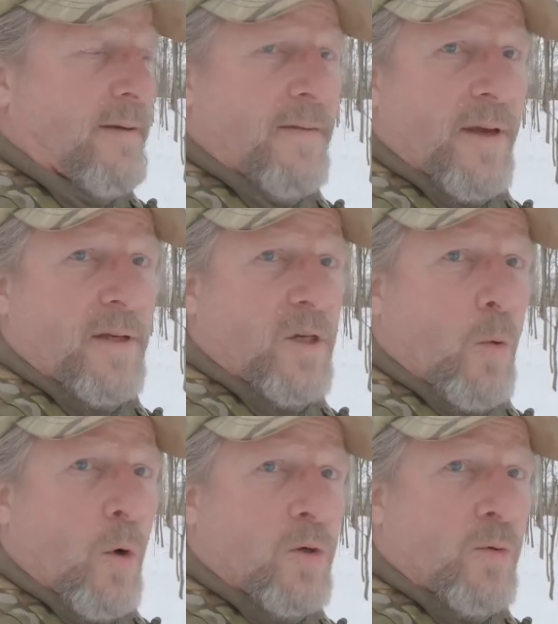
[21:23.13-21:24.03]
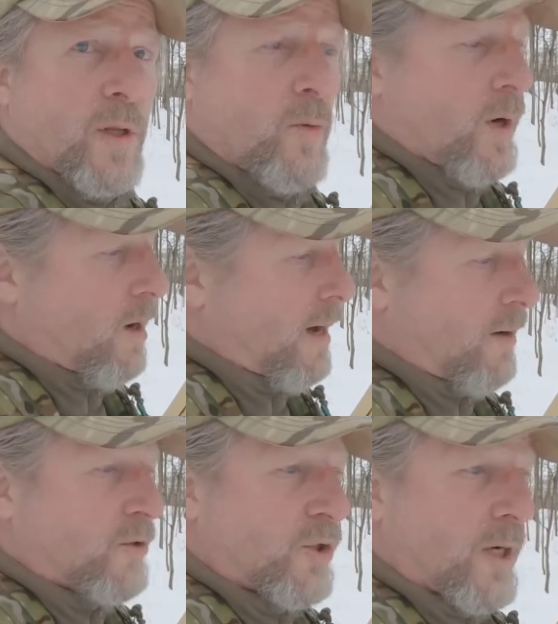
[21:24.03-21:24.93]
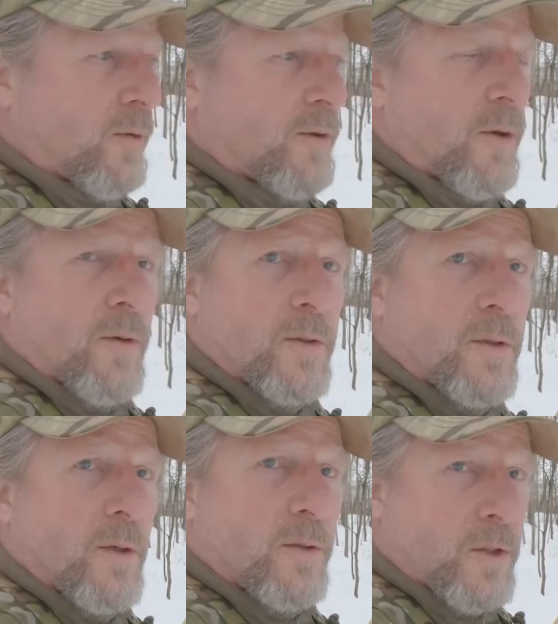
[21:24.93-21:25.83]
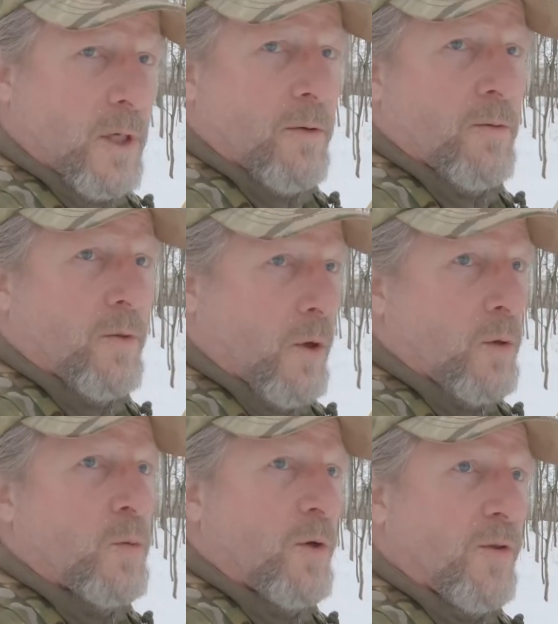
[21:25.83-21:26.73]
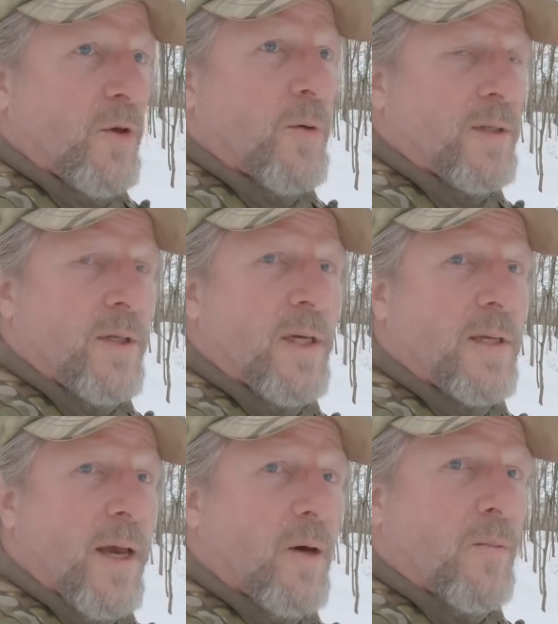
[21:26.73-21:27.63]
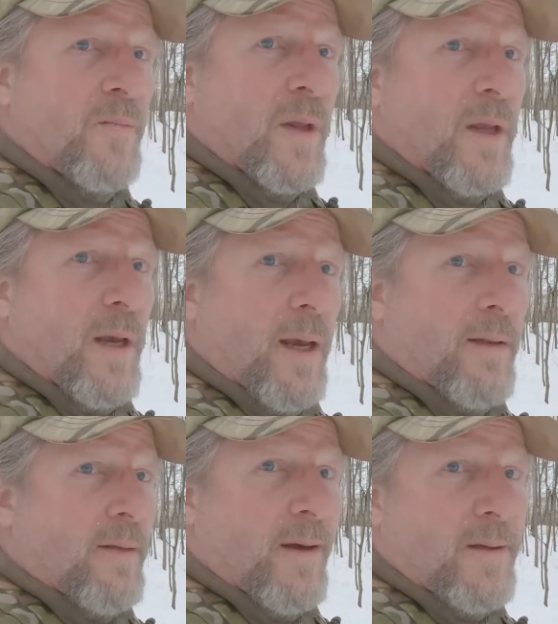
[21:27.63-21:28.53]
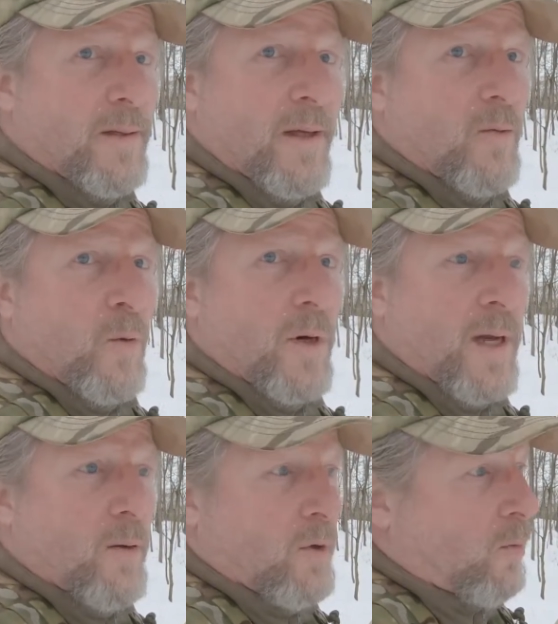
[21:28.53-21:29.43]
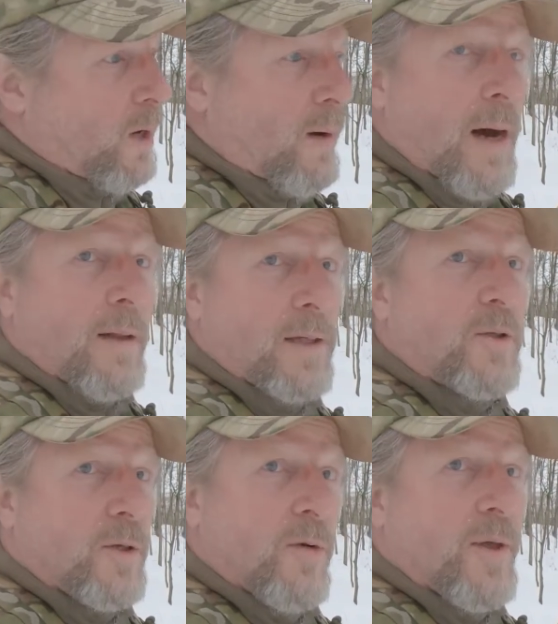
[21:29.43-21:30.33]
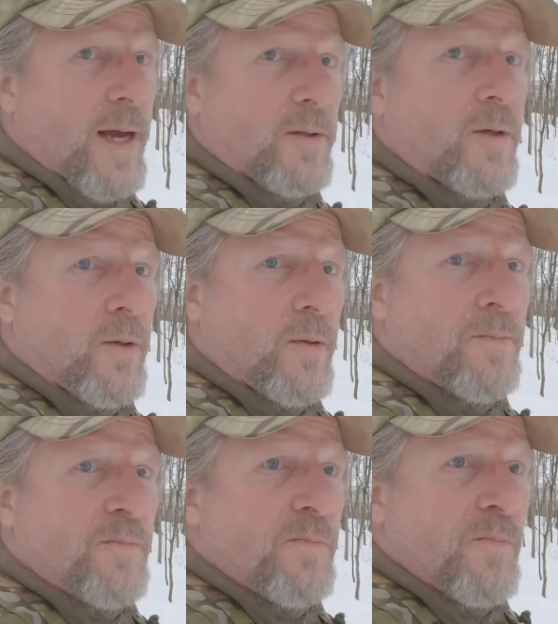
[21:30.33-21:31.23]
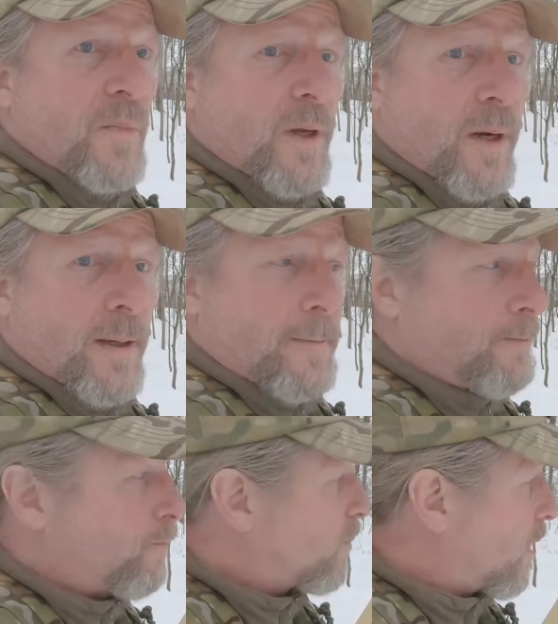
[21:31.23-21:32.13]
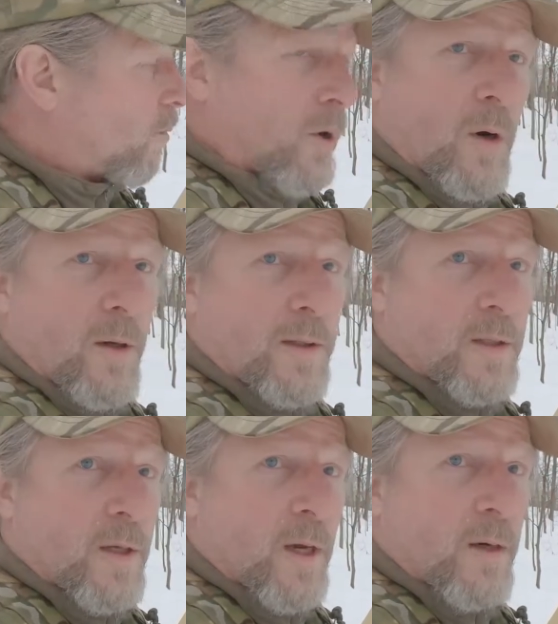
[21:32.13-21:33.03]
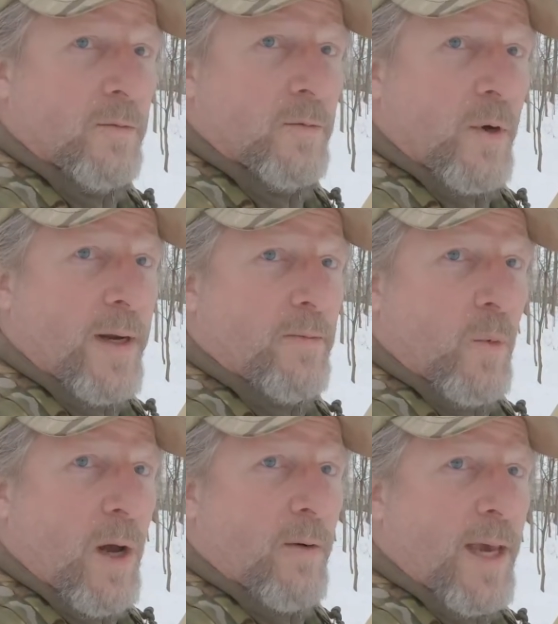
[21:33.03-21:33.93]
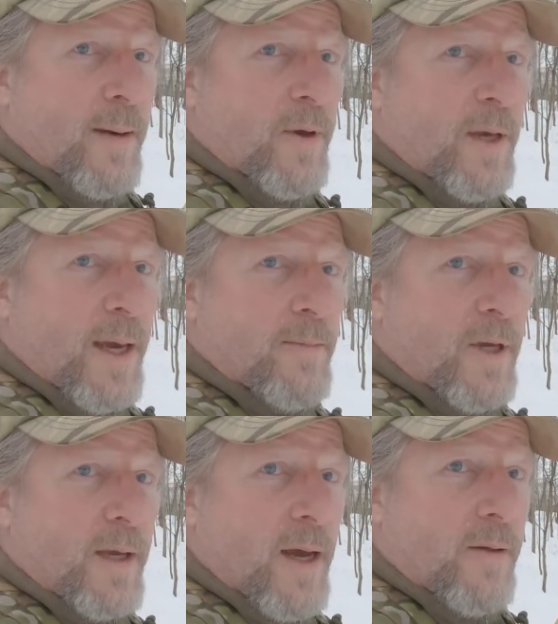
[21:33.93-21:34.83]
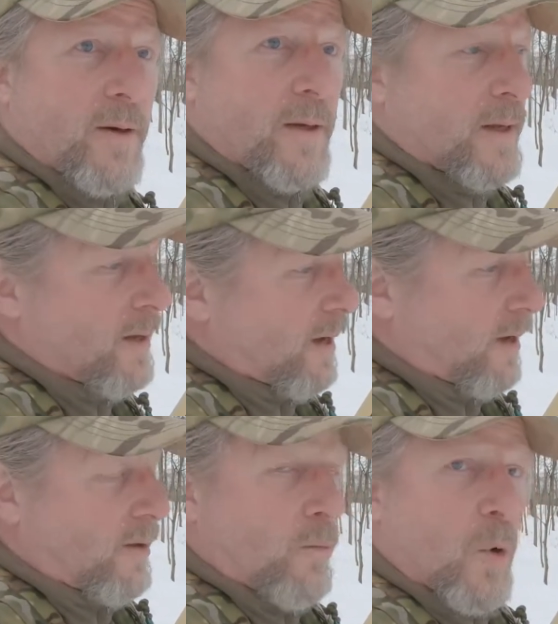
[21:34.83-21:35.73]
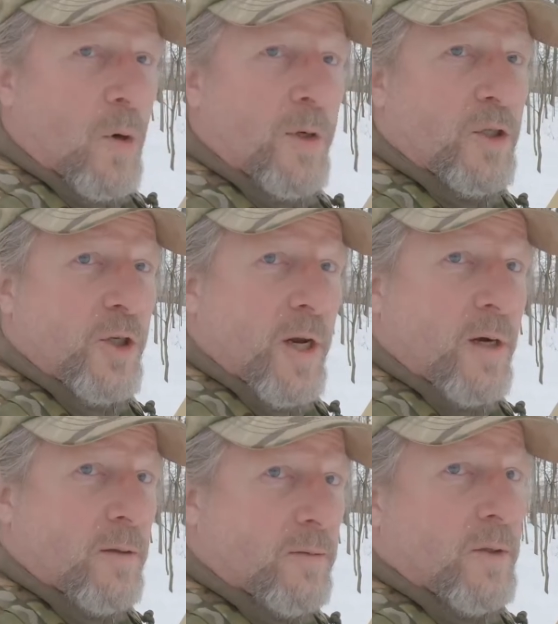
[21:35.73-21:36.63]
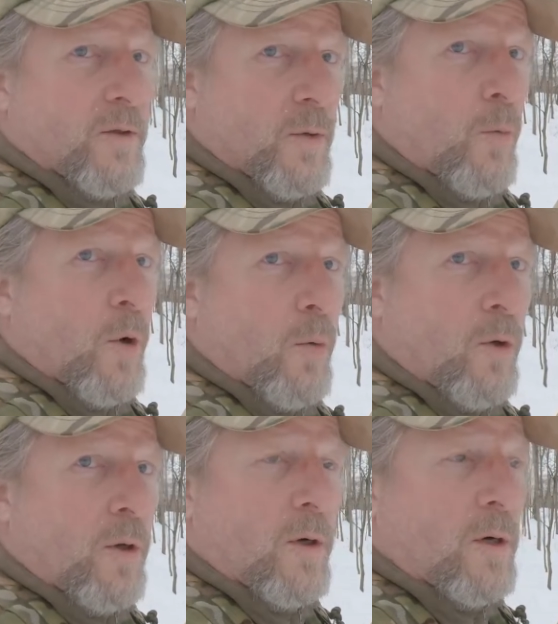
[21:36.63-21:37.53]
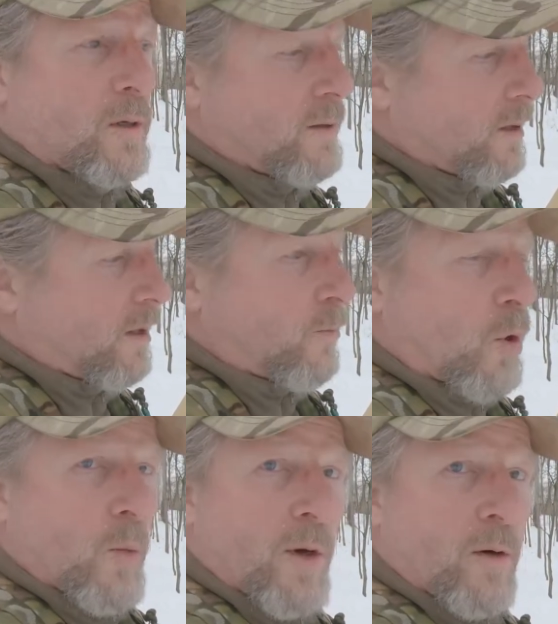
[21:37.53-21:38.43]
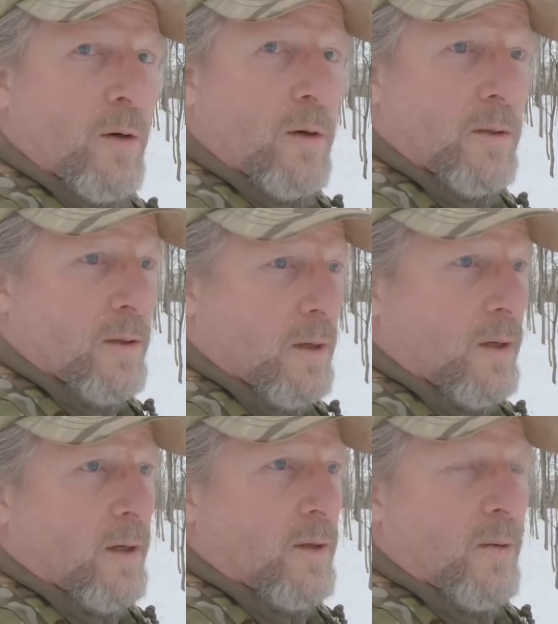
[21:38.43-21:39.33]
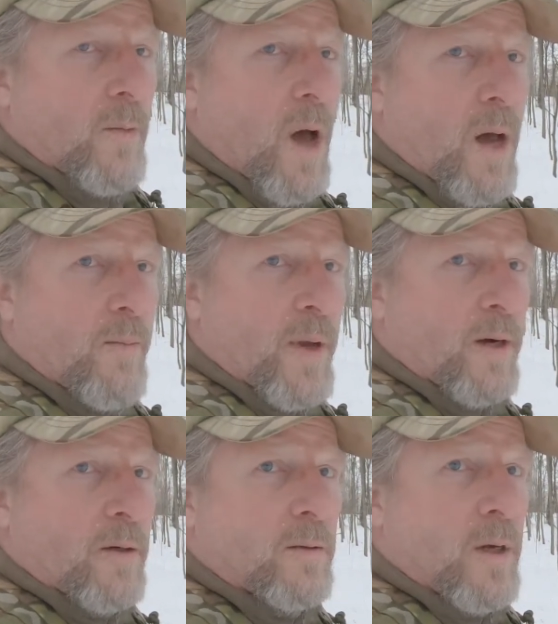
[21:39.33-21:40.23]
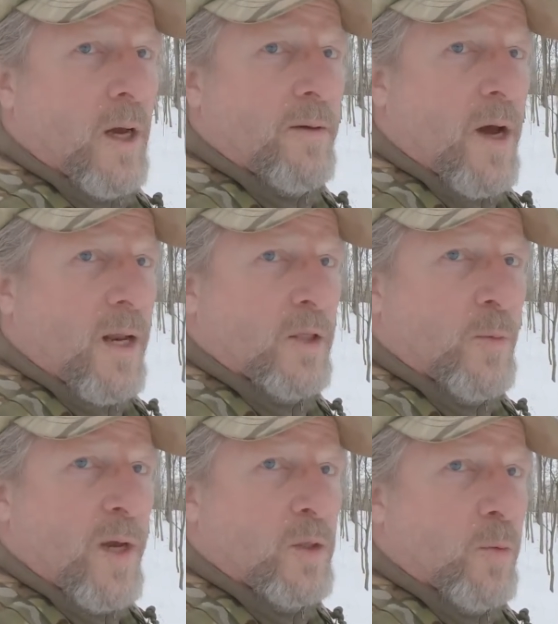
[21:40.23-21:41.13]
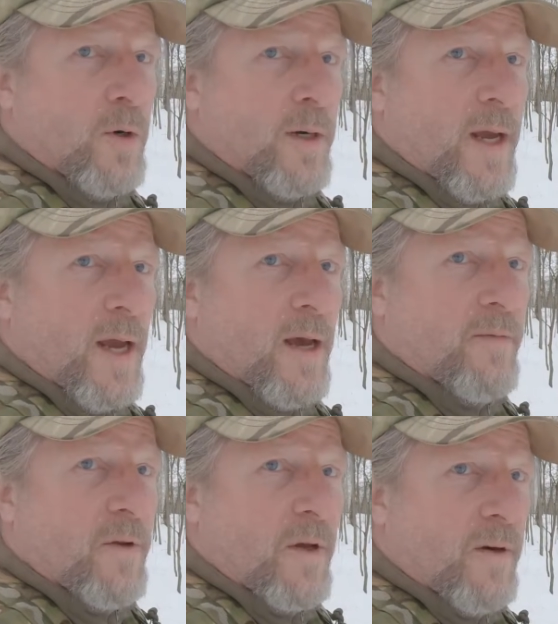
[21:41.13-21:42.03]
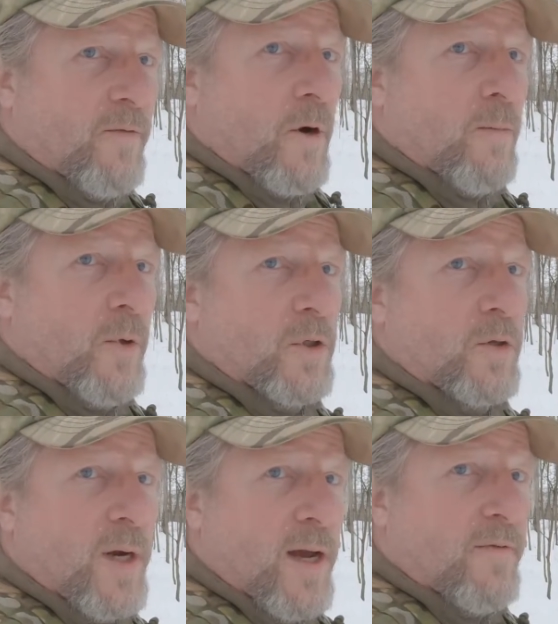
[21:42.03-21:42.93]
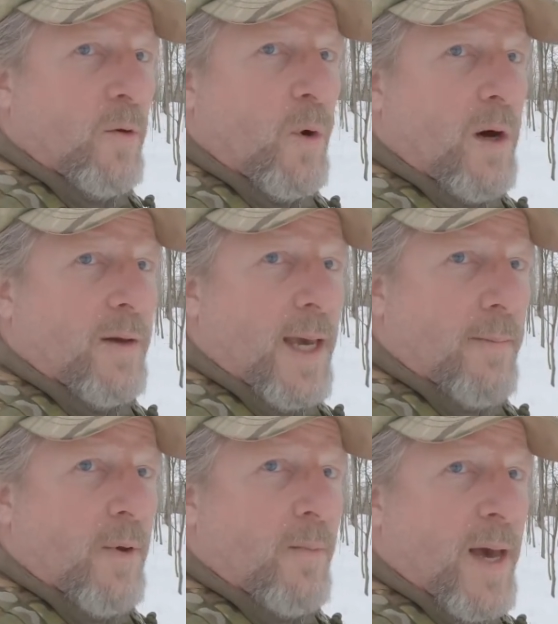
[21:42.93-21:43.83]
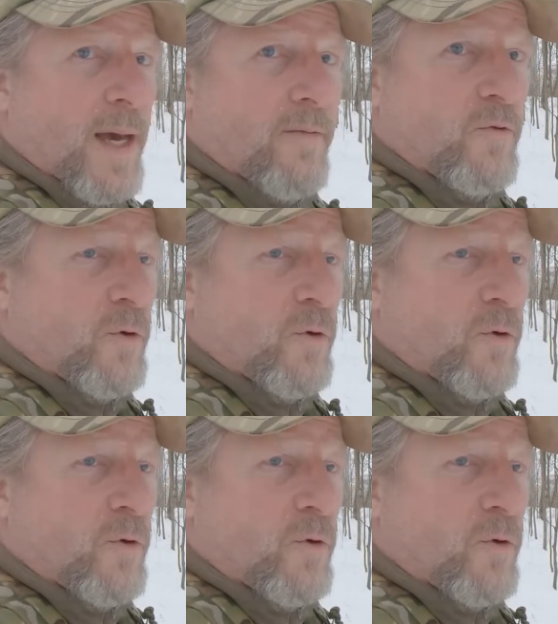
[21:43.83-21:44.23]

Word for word: of the things that worked really well, I'll share with those share those with you in detail. And the things that didn't work out real well, I'll let you know that too. Um, uh, we're all in this uh, great wild camping game together. And the more we share, the more we'll learn. And the more we learn, the uh, bigger uh, knowledge base we're going to have for our bushcrafting, wild camping bag of